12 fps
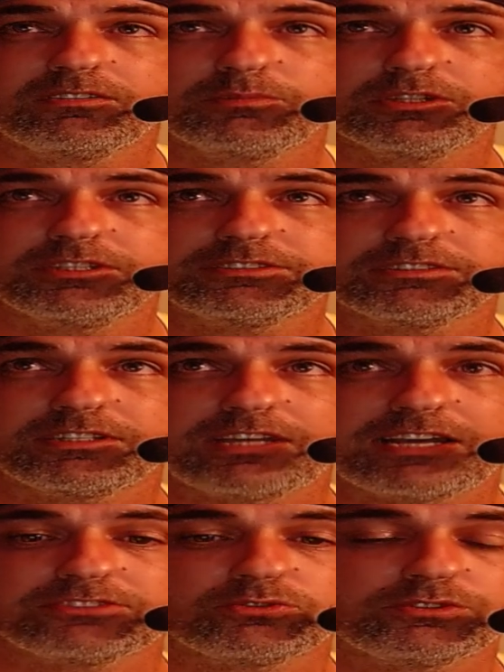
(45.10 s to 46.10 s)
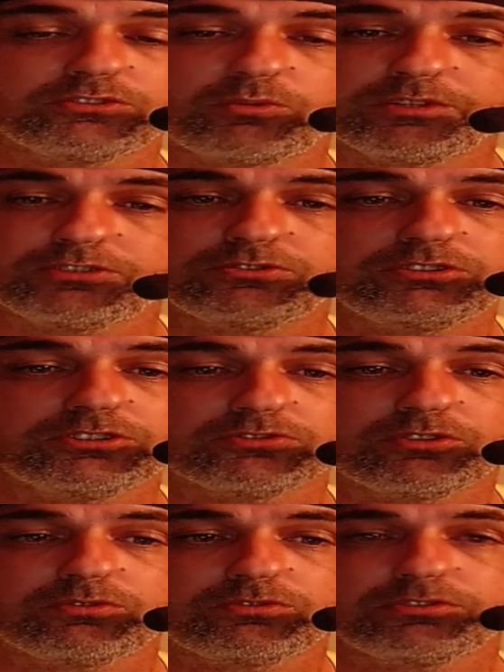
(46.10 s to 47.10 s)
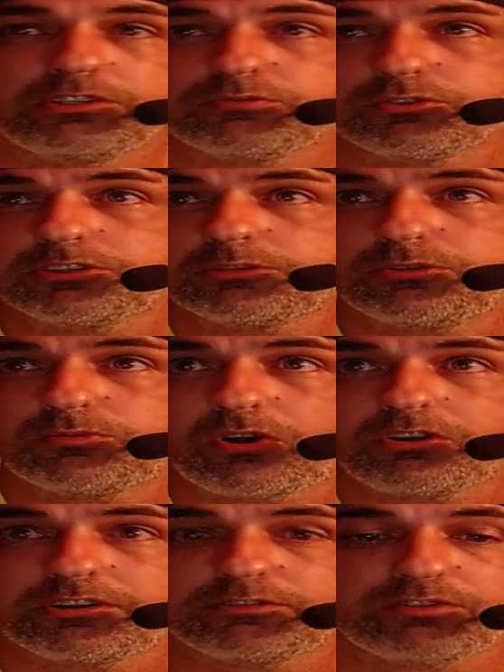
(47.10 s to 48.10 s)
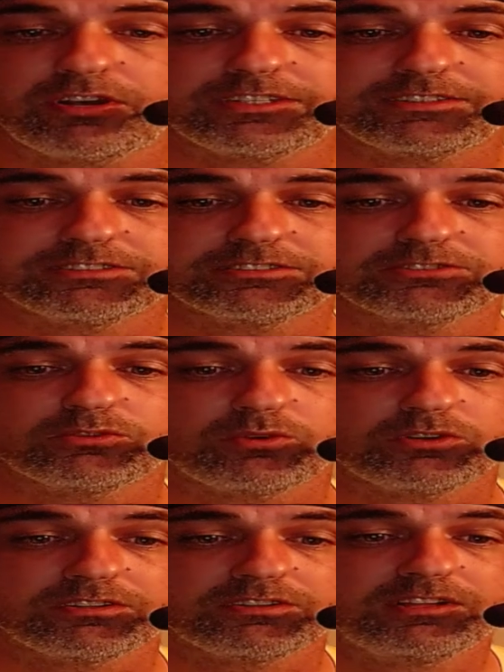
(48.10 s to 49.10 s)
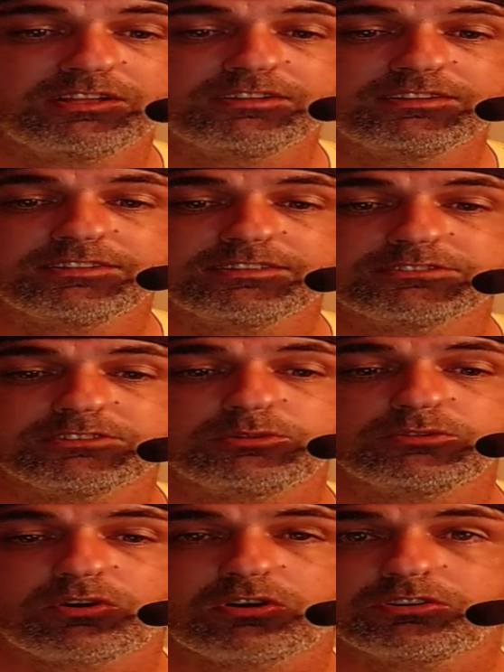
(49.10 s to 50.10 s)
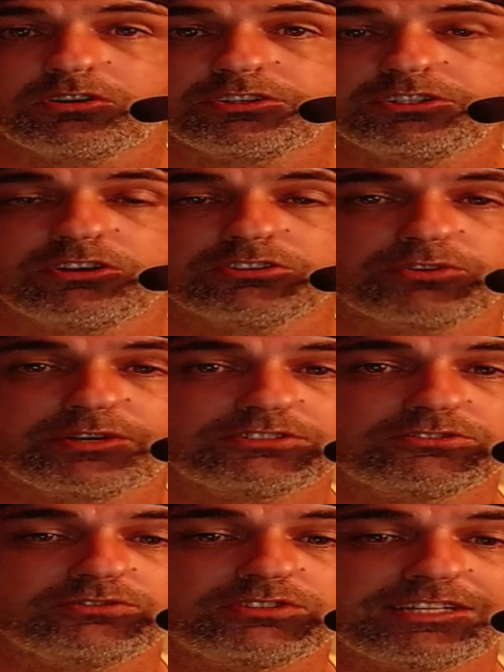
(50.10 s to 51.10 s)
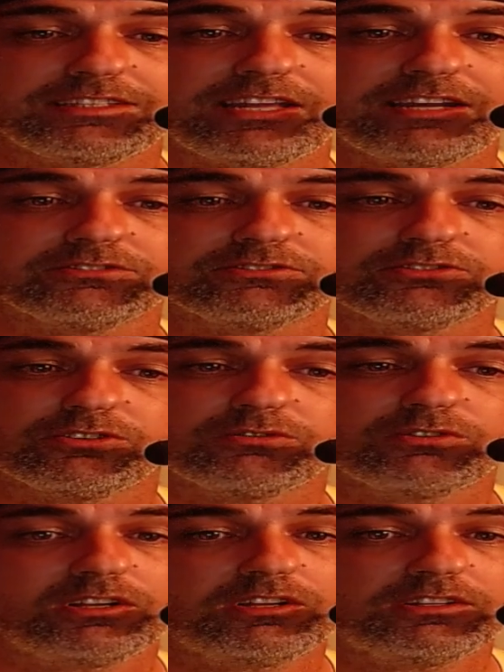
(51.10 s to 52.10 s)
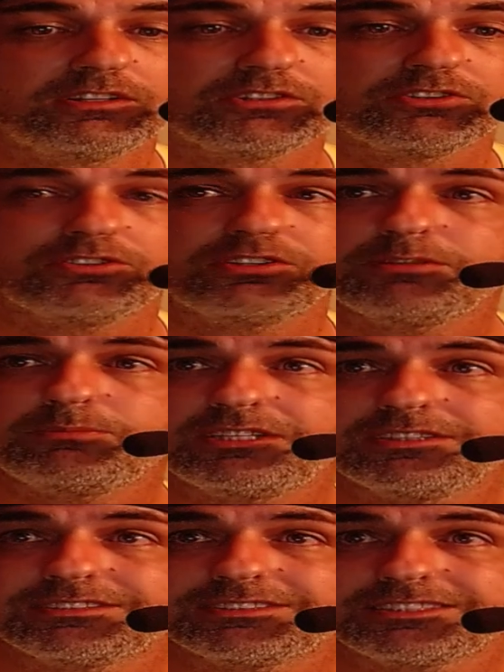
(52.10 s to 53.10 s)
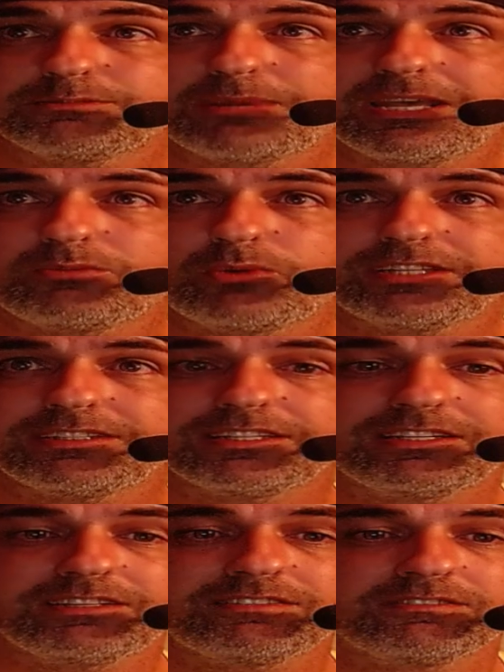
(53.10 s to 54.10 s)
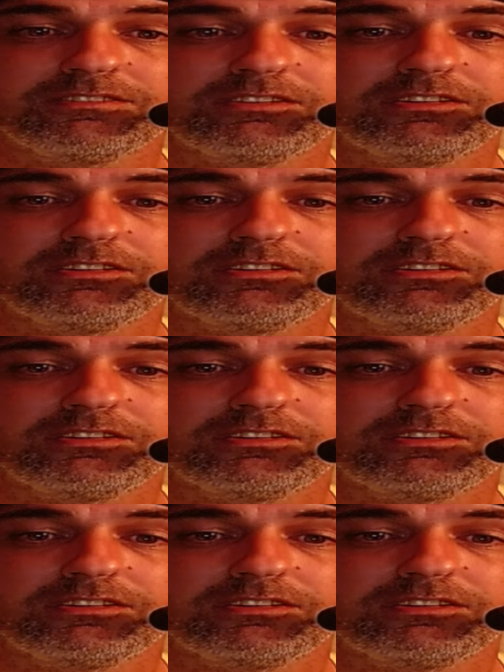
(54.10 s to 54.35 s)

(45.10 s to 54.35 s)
But listen, the guy's only 22 years old, and if we're going to be wrong on a fight, this is the one to be wrong on. He also had two takedowns, so could he be the sixth bantamweight to get in?